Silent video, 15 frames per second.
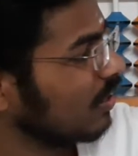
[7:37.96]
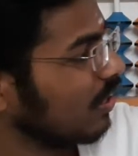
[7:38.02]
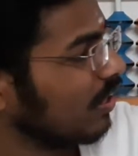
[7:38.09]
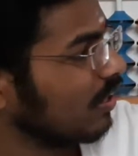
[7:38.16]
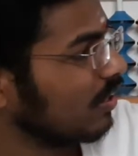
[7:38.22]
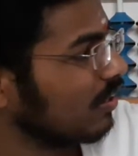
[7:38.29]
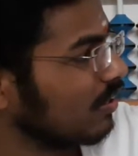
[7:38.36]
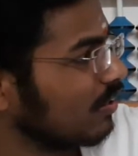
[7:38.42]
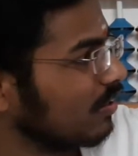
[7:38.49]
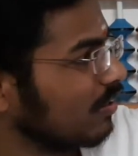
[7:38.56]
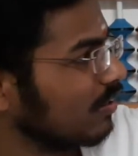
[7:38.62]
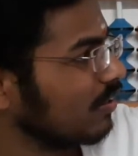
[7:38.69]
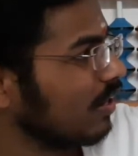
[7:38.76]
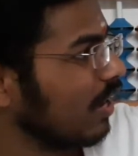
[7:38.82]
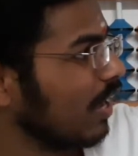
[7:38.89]

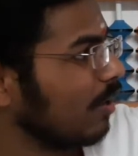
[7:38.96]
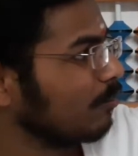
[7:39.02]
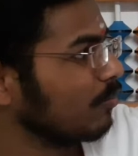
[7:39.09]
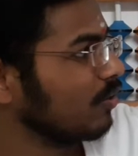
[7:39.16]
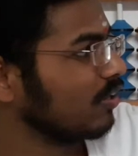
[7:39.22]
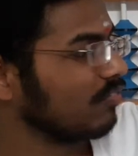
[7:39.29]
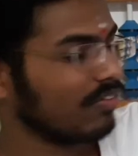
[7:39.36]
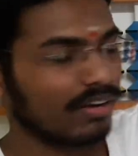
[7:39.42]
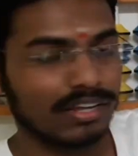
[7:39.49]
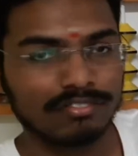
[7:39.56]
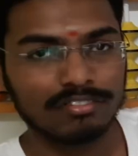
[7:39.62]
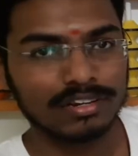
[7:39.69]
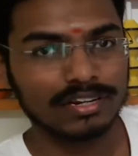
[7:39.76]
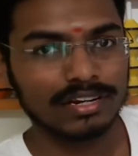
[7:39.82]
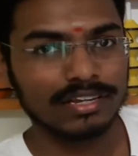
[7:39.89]
I'm doing very
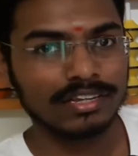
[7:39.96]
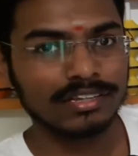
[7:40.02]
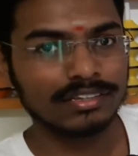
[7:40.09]
quickly.